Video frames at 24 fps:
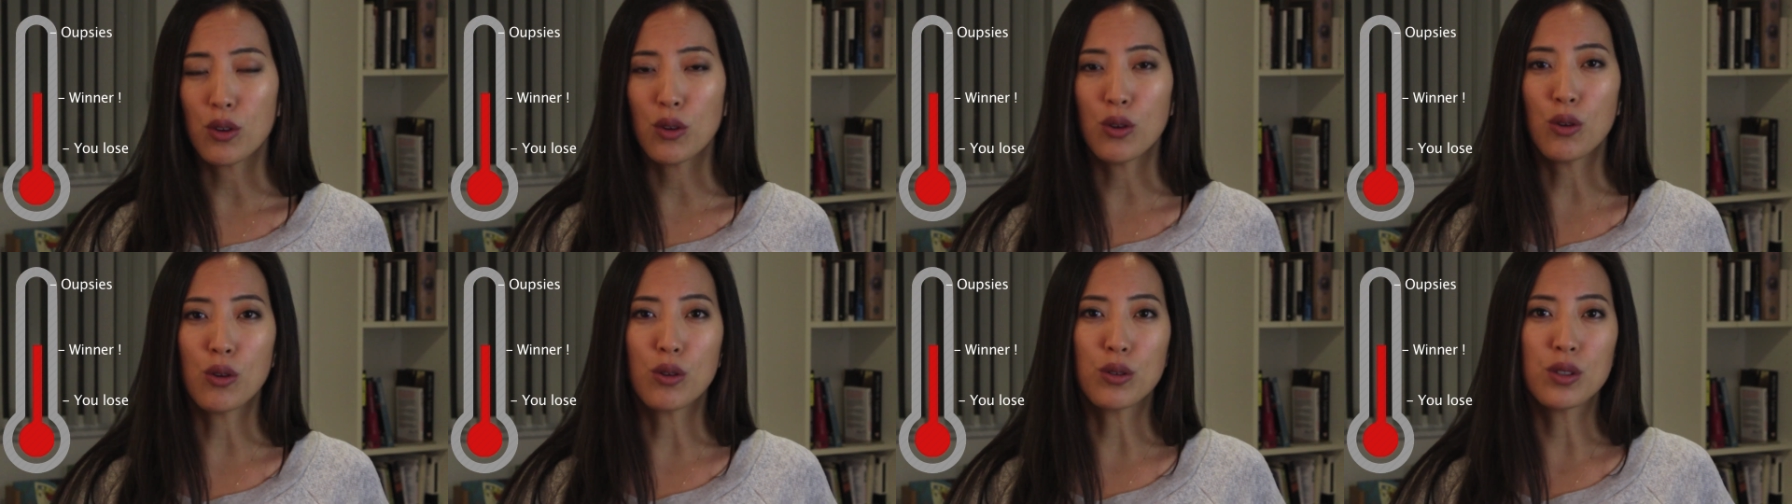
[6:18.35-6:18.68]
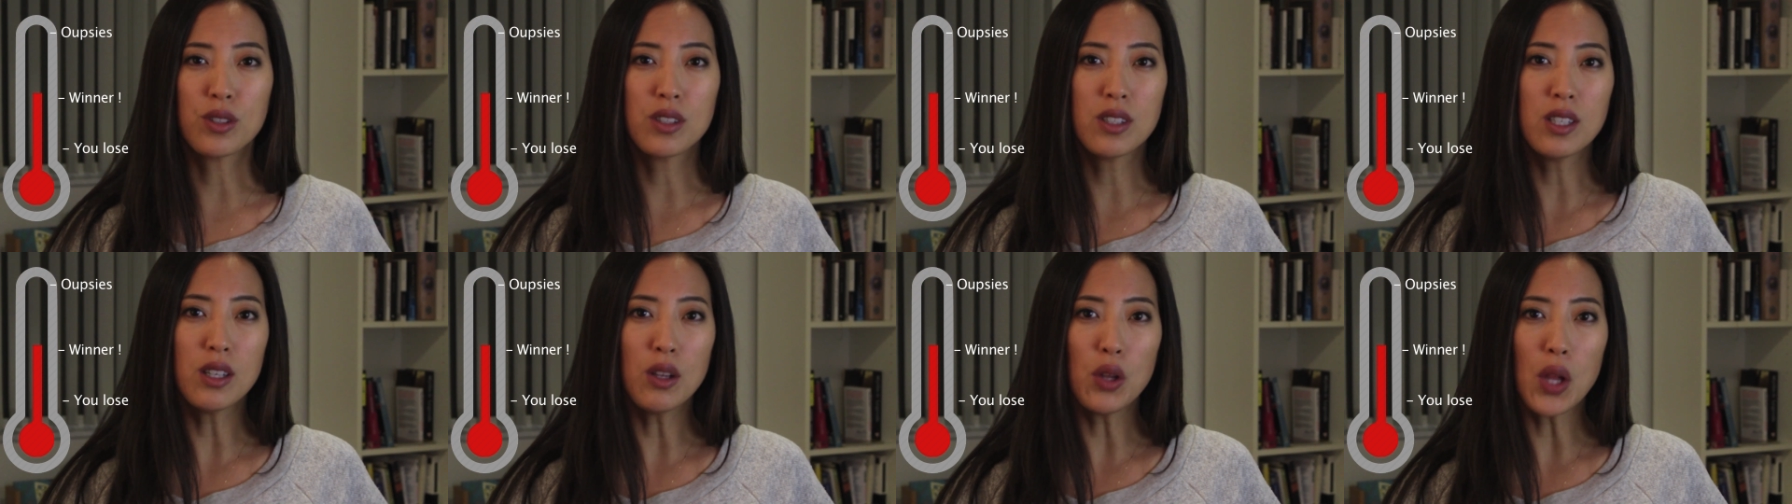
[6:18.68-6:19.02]
you're
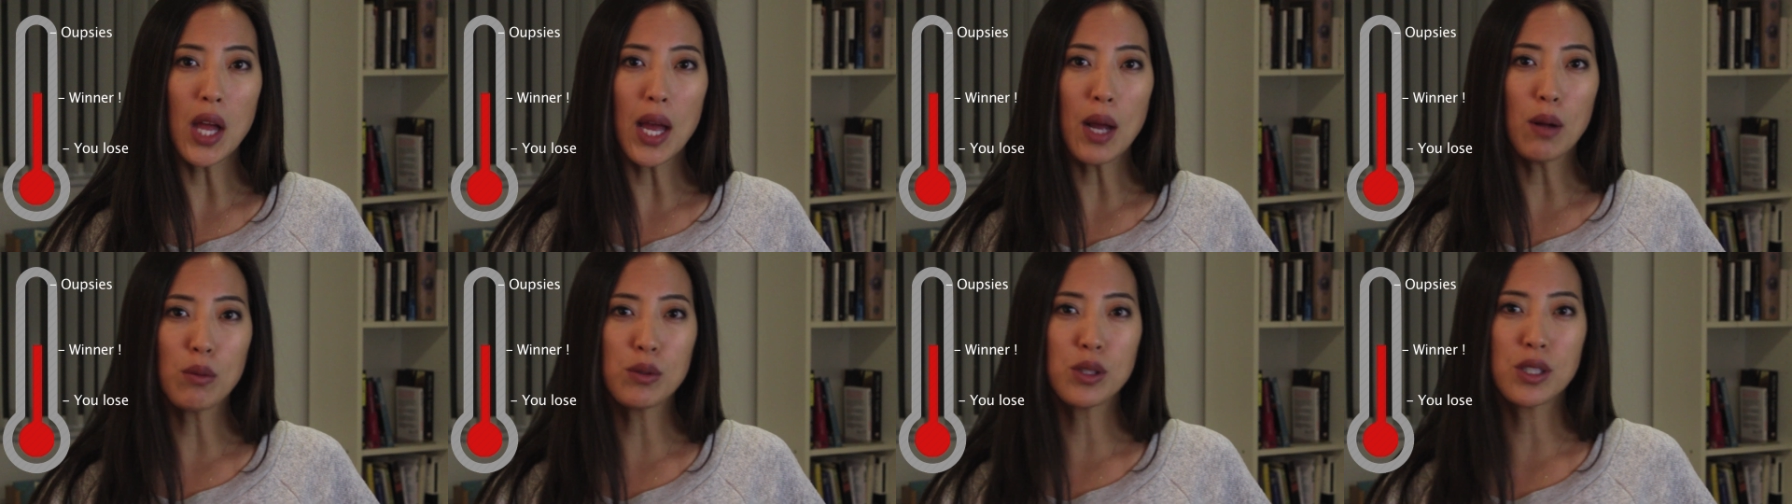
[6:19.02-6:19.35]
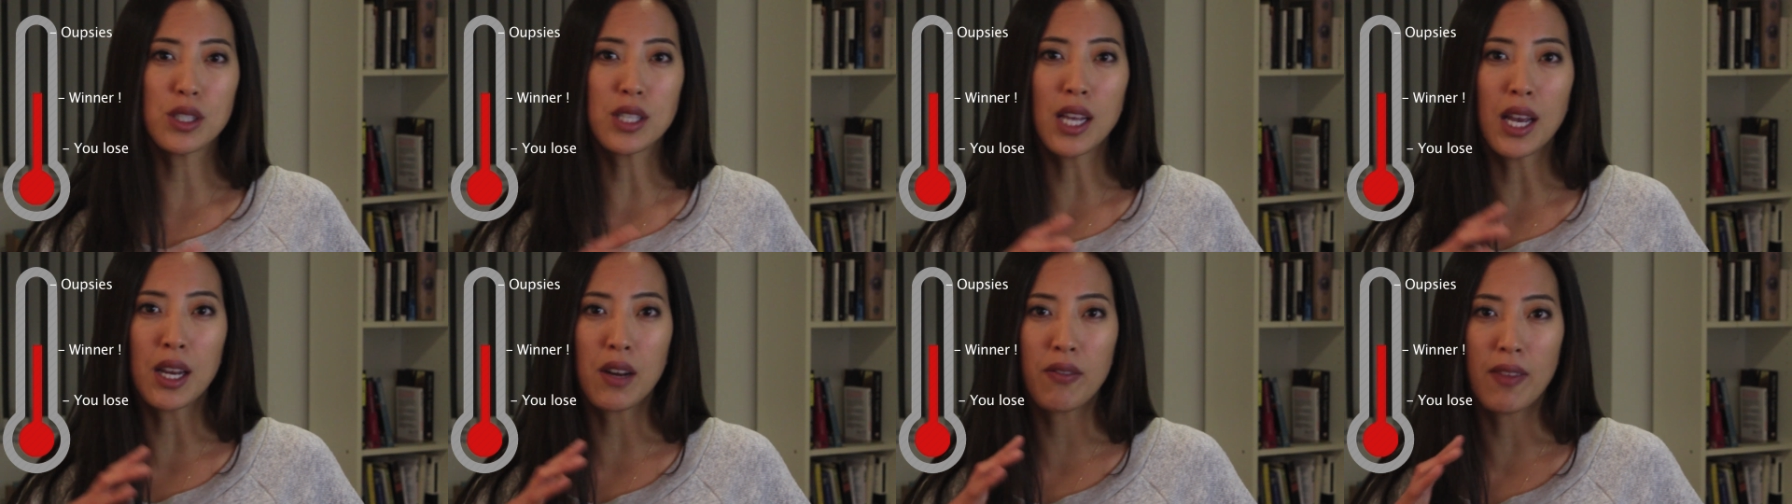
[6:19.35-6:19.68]
still
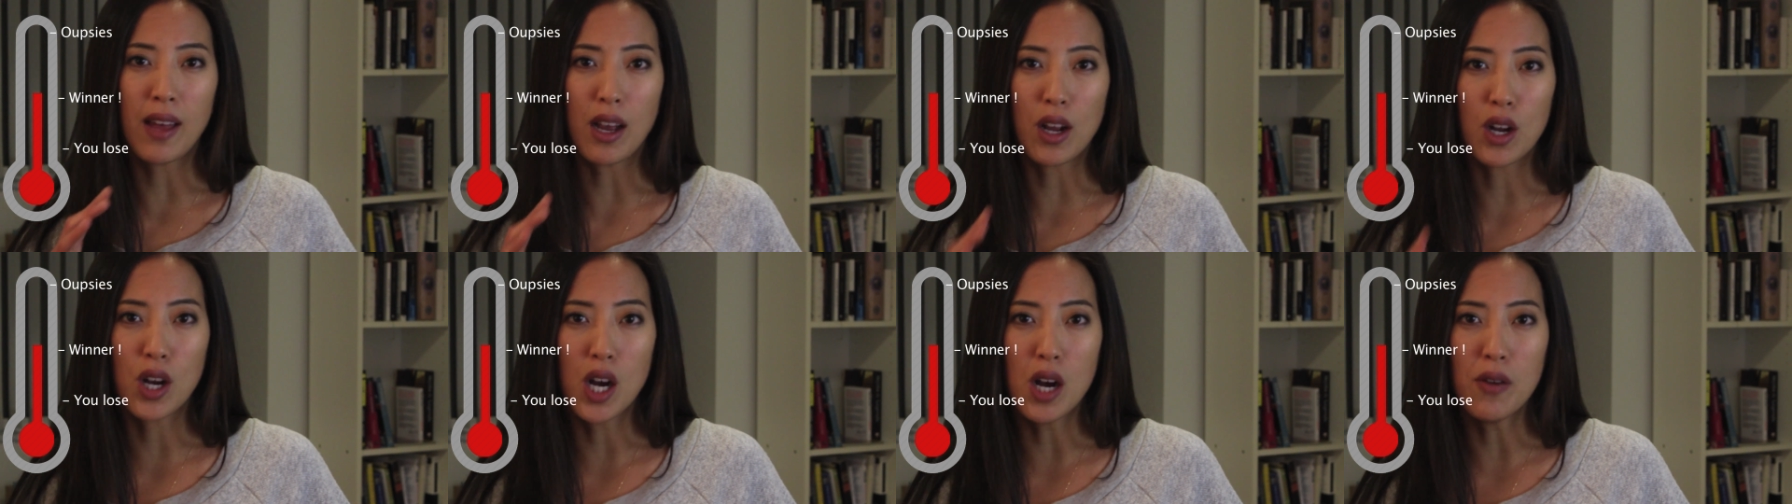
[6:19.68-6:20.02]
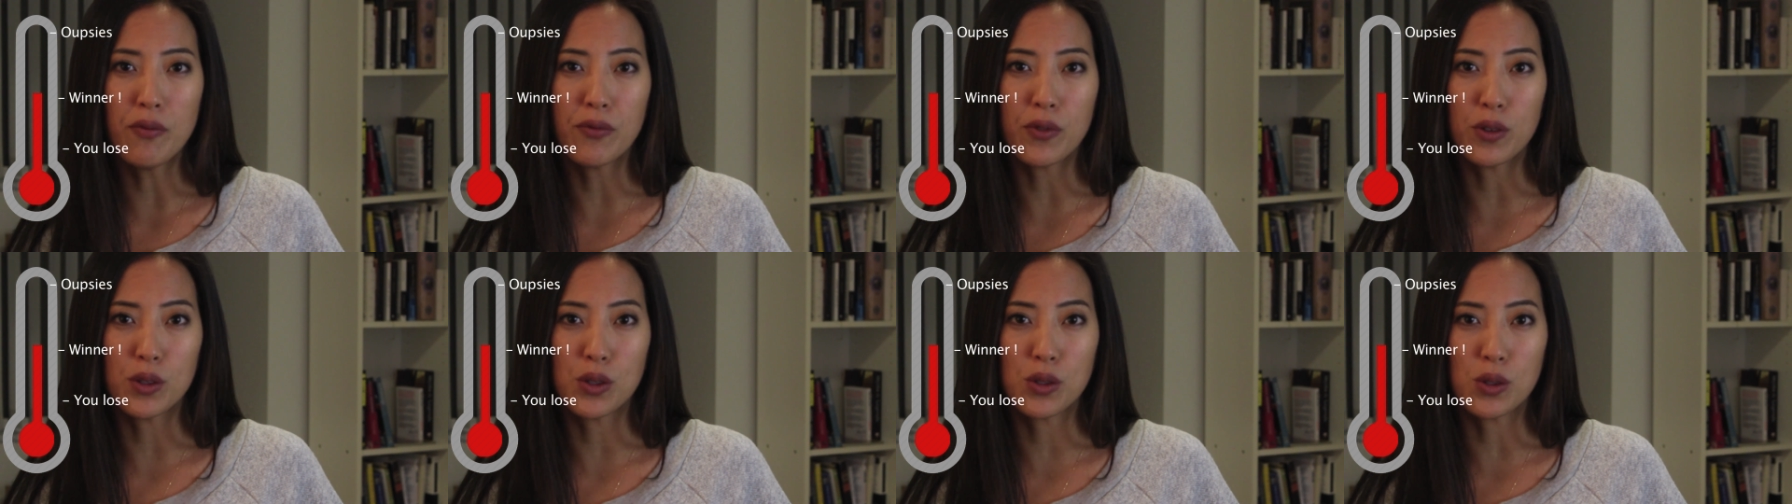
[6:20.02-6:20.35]
outside of that
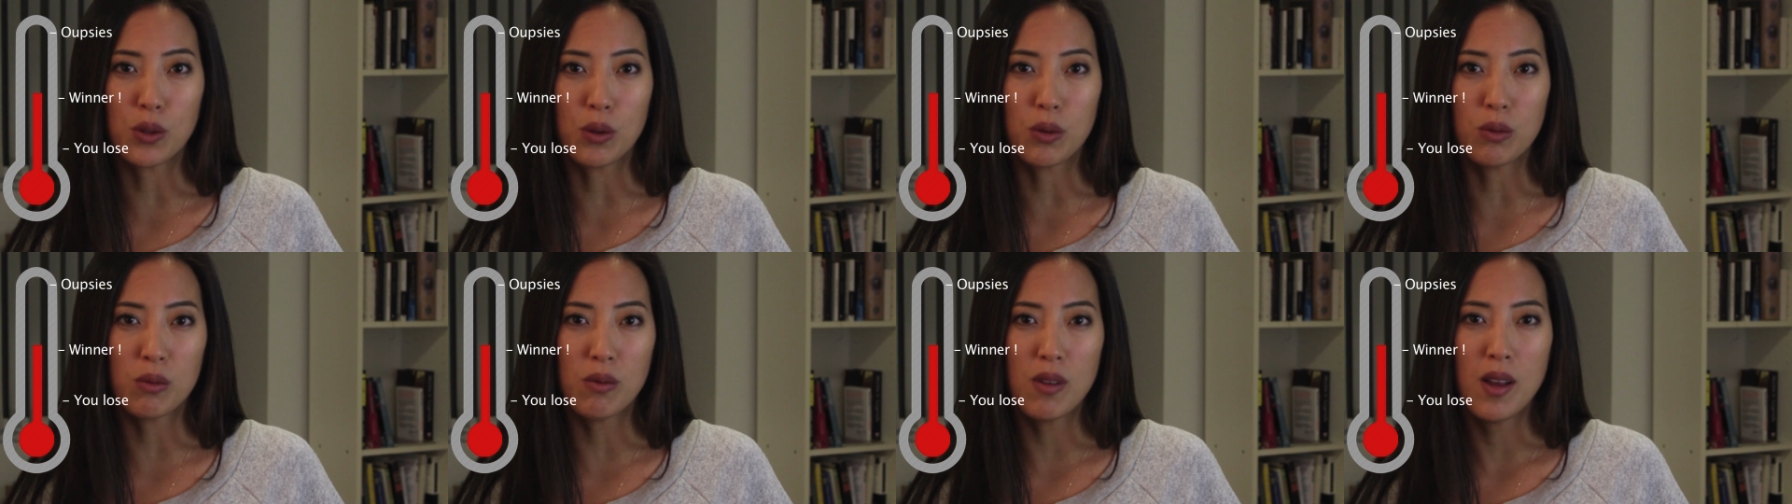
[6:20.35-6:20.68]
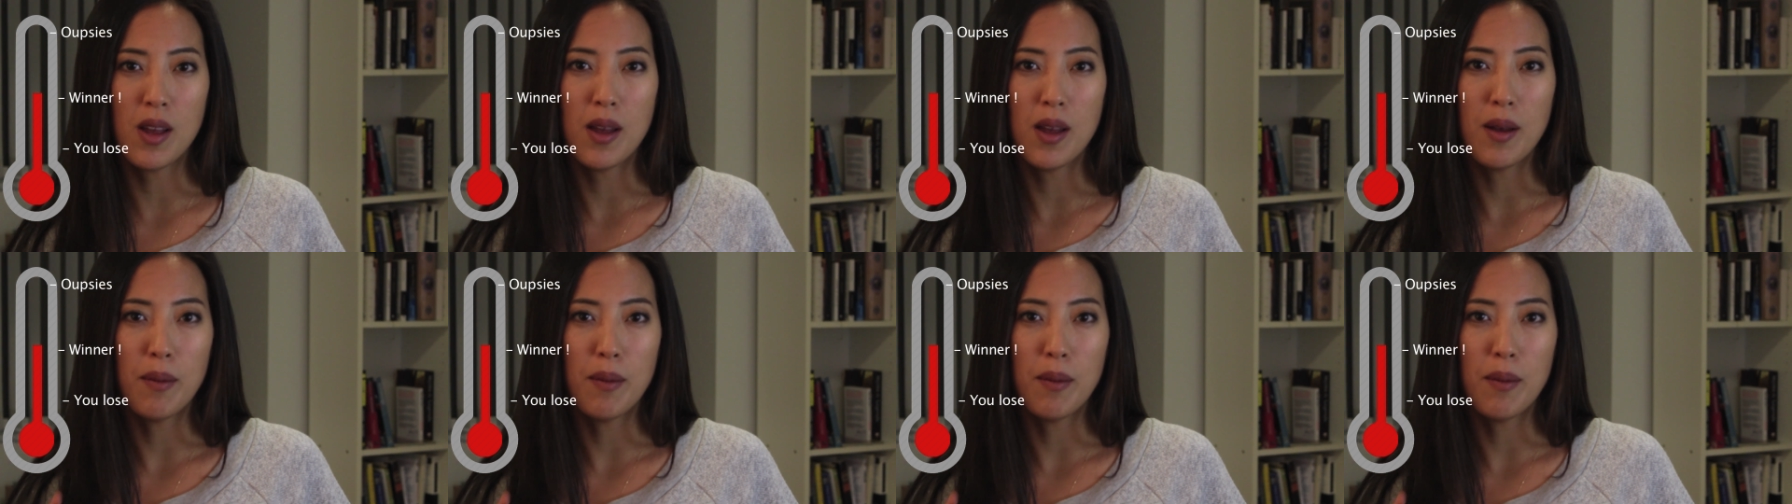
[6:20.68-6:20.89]
comfort zone,